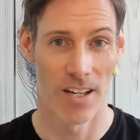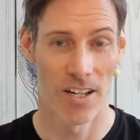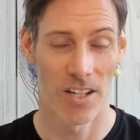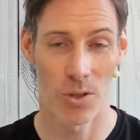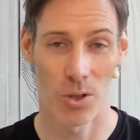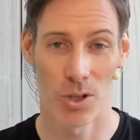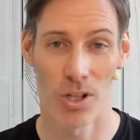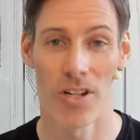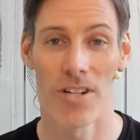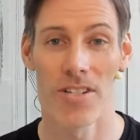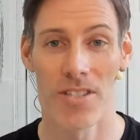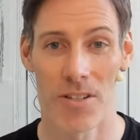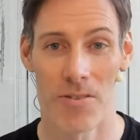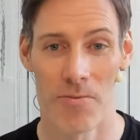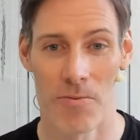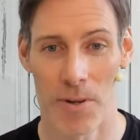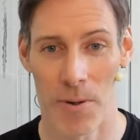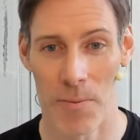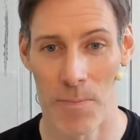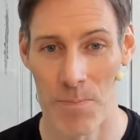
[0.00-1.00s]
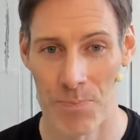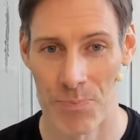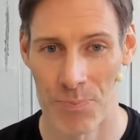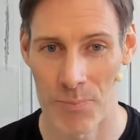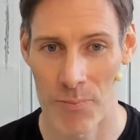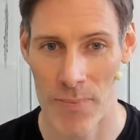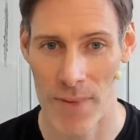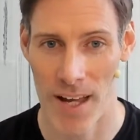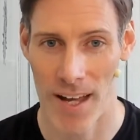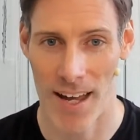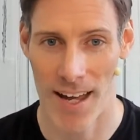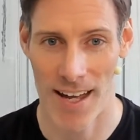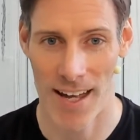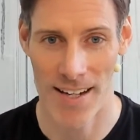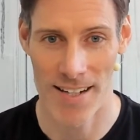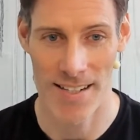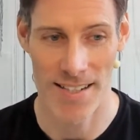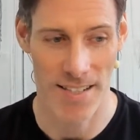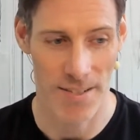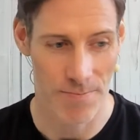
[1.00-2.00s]
you'll learn something
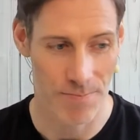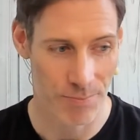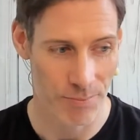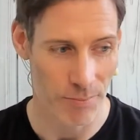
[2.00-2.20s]
and